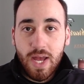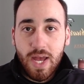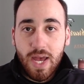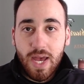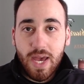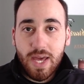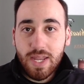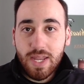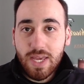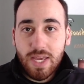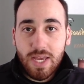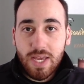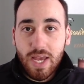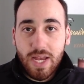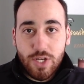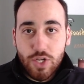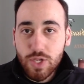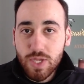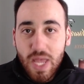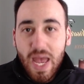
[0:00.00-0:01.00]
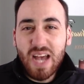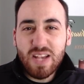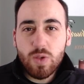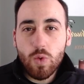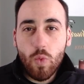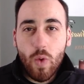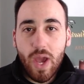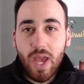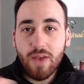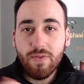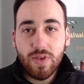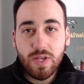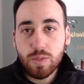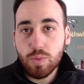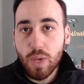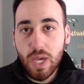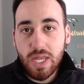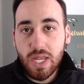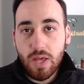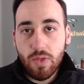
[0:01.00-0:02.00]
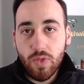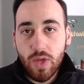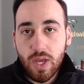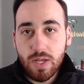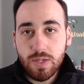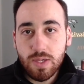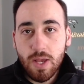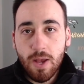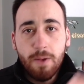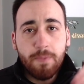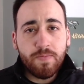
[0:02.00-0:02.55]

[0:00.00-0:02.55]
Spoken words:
And he just has a way of explaining things.